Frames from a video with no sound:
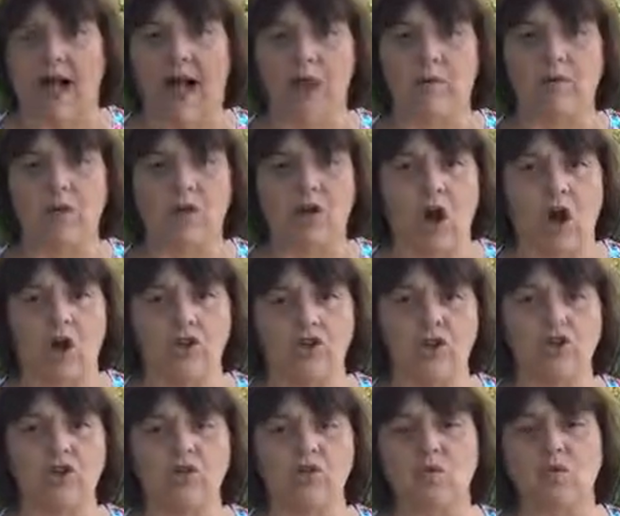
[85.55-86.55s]
I would
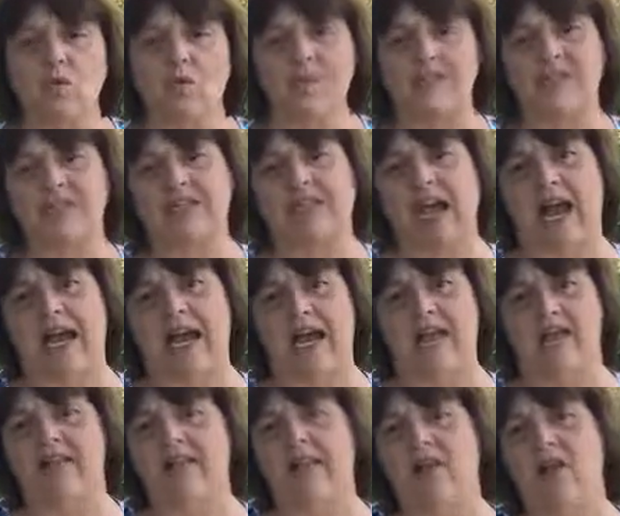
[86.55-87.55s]
caution you with
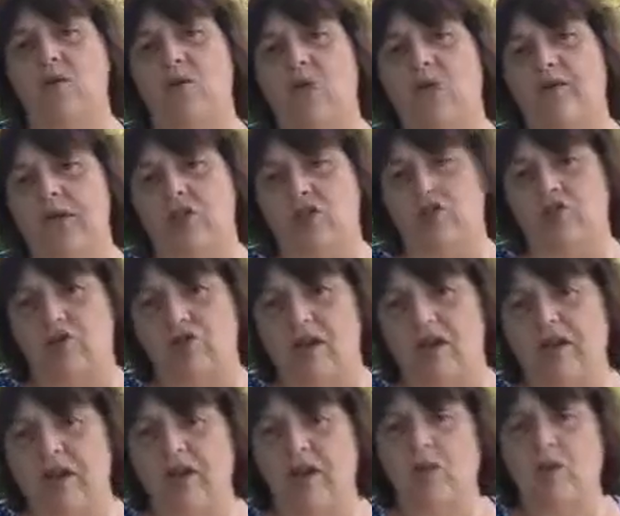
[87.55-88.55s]
science and with
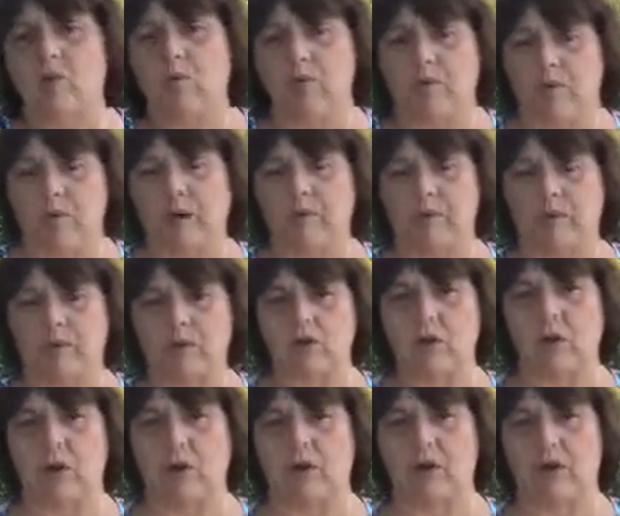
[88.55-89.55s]
history with the public
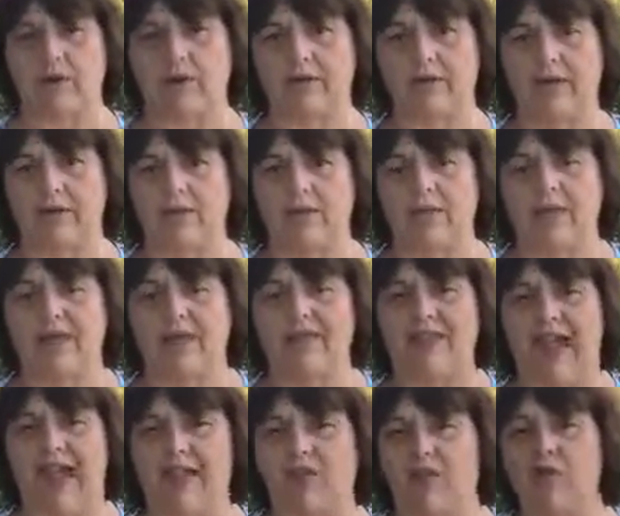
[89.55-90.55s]
school books.
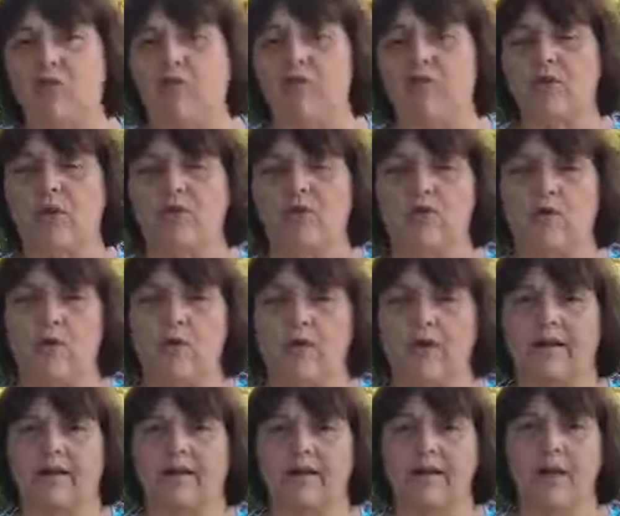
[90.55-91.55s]
That goes with our
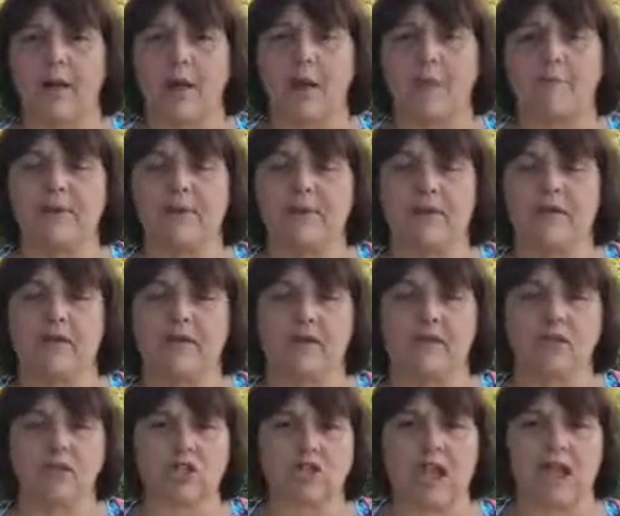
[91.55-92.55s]
focus because
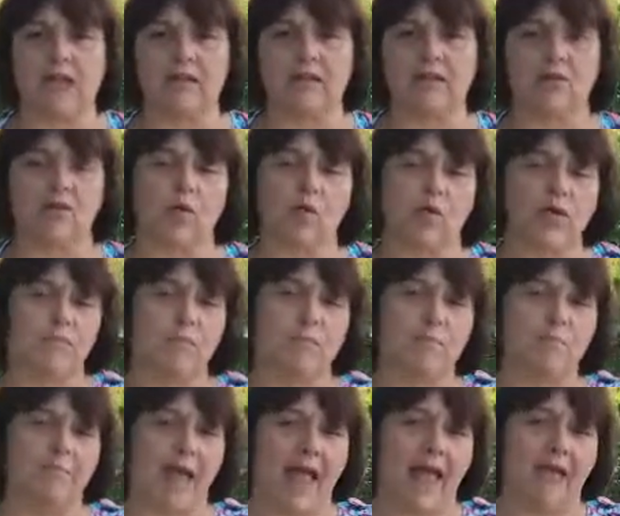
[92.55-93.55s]
their science is going to
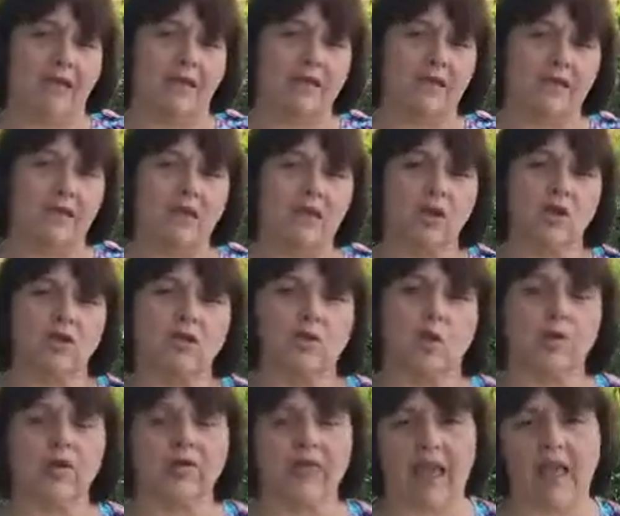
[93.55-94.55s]
be bent
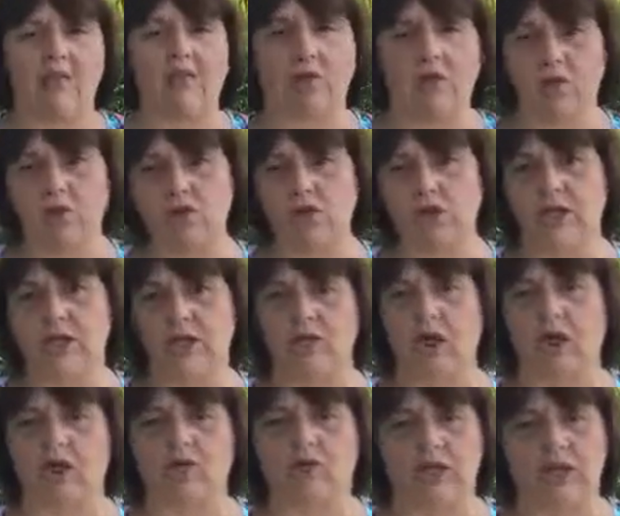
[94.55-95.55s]
towards evolution,
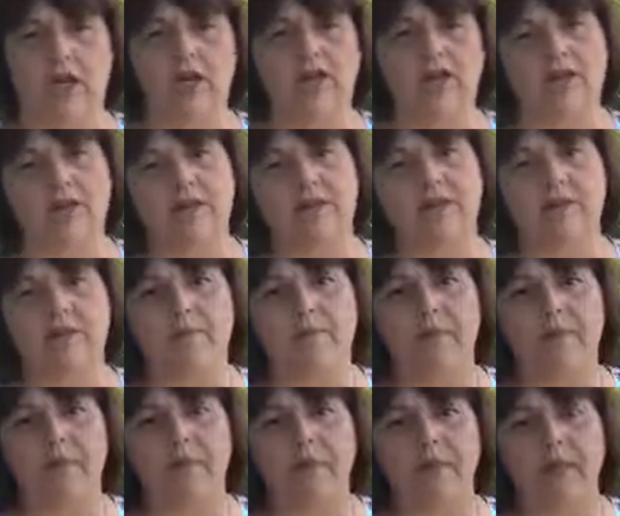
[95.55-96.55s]
not creationism.